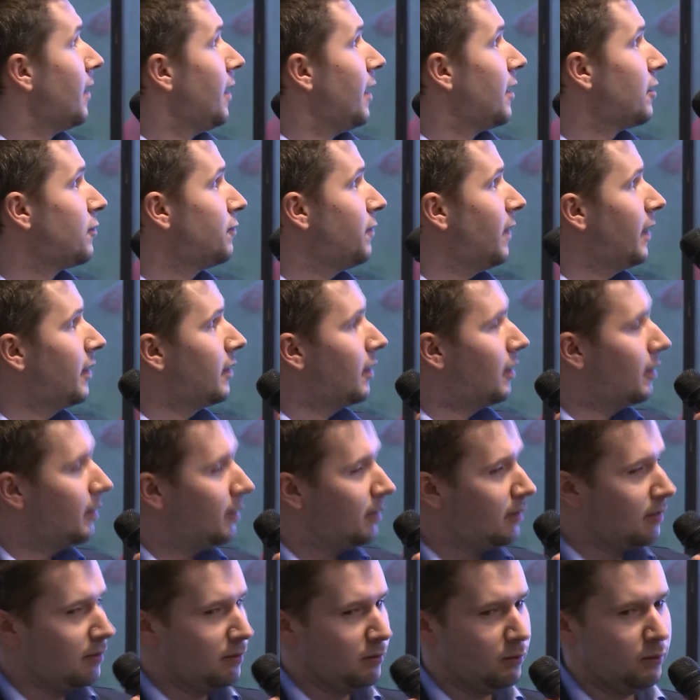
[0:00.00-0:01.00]
And
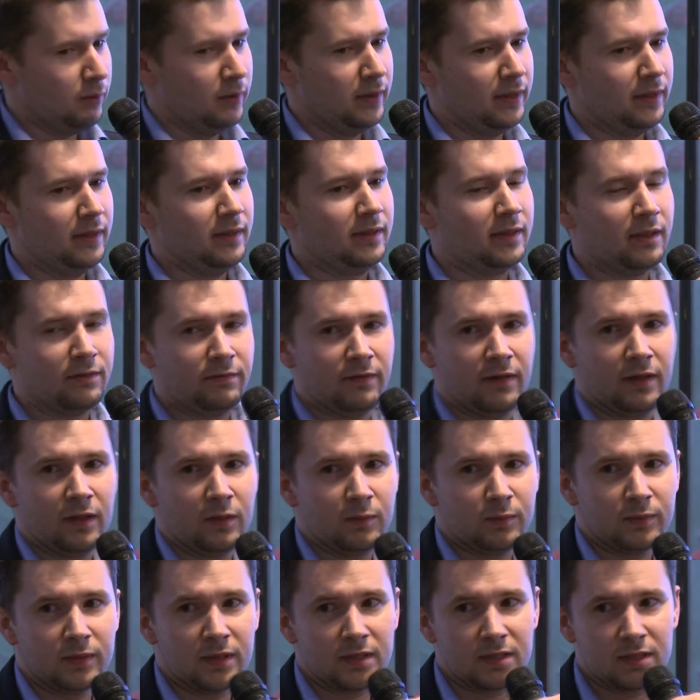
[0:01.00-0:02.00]
finally, we
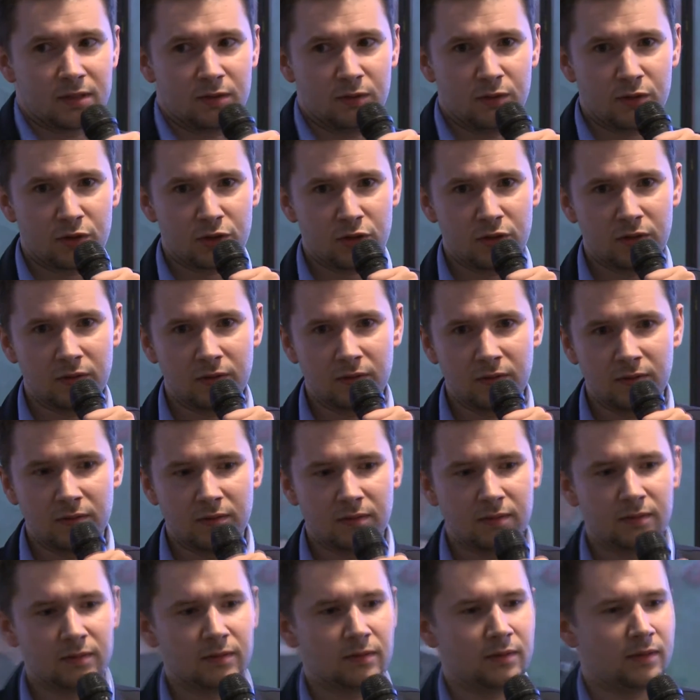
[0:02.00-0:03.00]
develop the solution
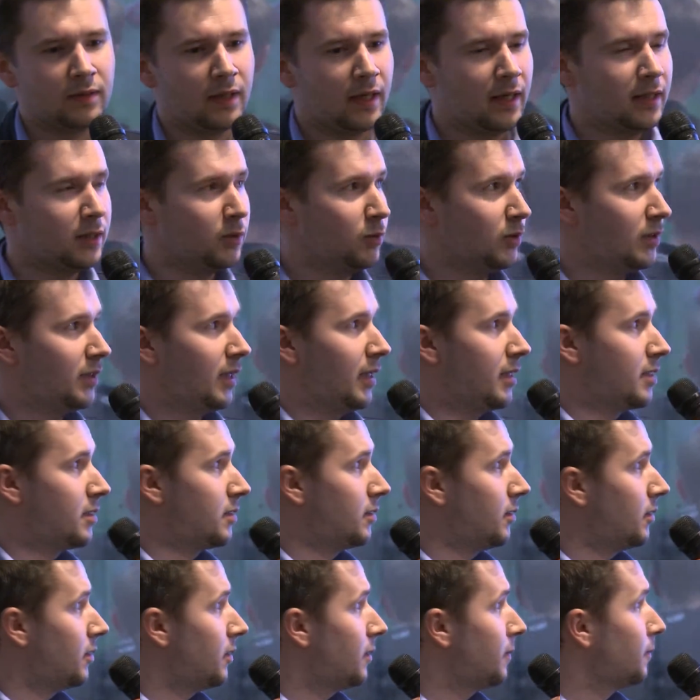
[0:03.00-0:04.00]
and we
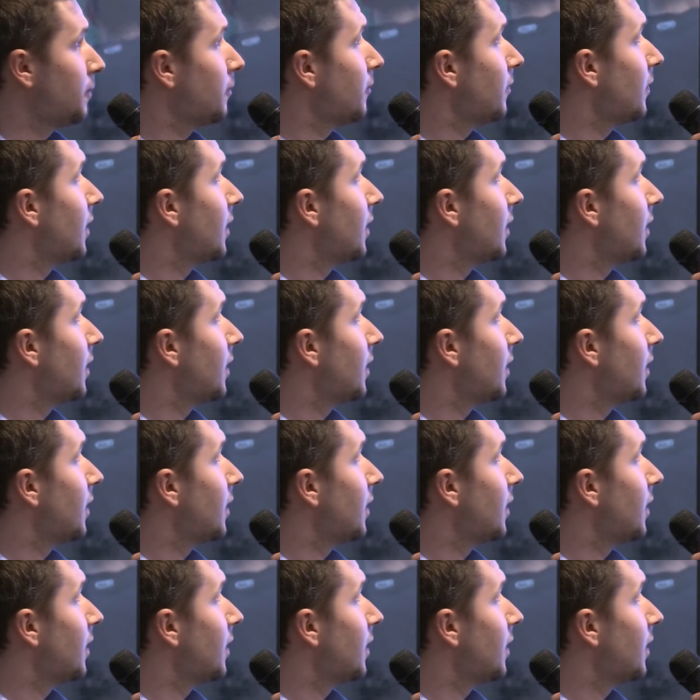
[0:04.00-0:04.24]
test it.